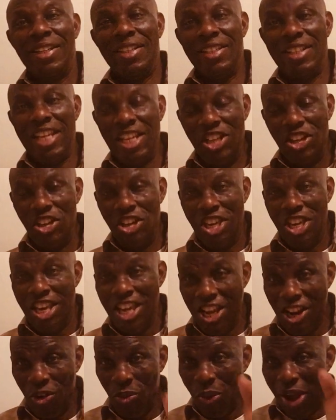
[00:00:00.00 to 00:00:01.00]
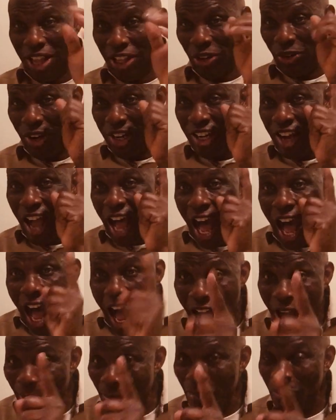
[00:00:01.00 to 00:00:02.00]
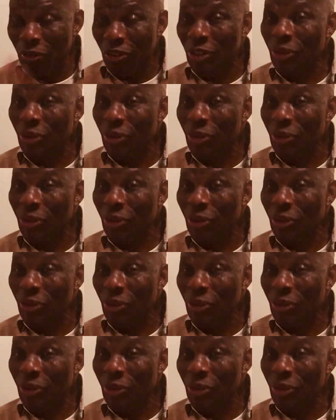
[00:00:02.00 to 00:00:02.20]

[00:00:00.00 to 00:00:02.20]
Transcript: Did you hear what going to happen